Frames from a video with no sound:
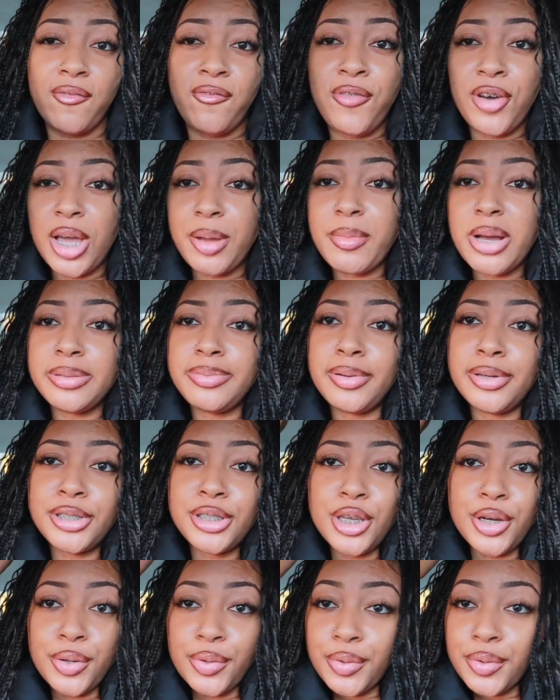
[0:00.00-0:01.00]
What am I supposed
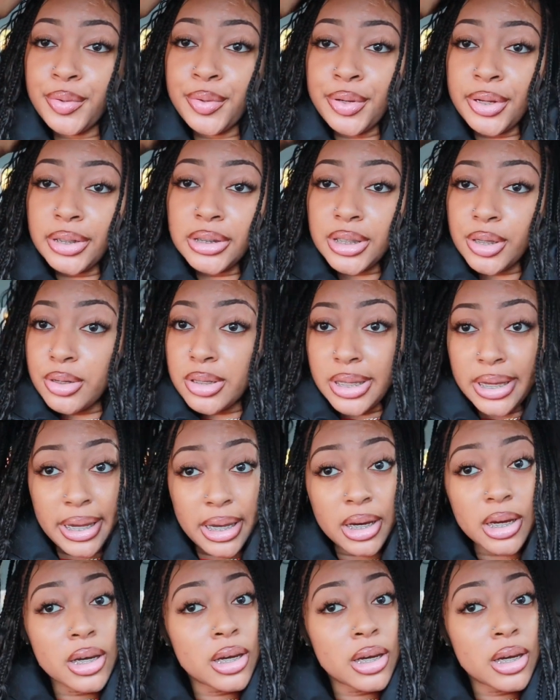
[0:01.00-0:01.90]
to do until then?